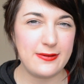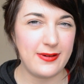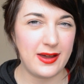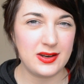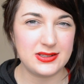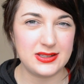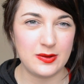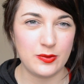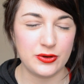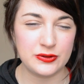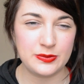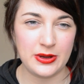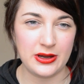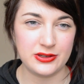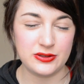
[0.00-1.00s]
fancy
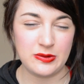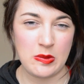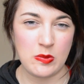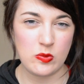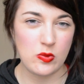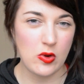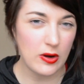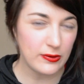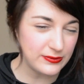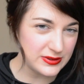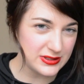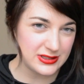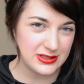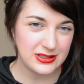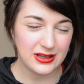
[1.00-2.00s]
walks past you and
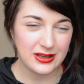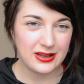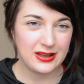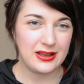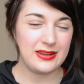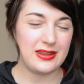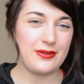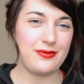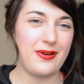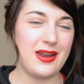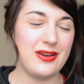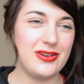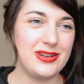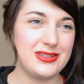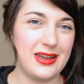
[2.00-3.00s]
wafts their
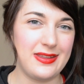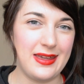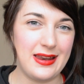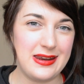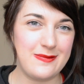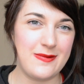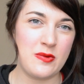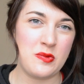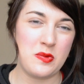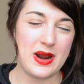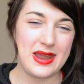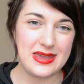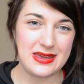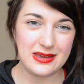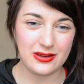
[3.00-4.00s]
fragrance, like they leave a
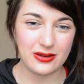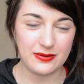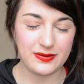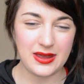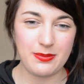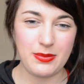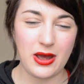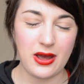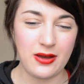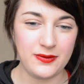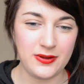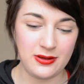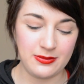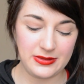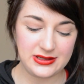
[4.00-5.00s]
wake of their perfume.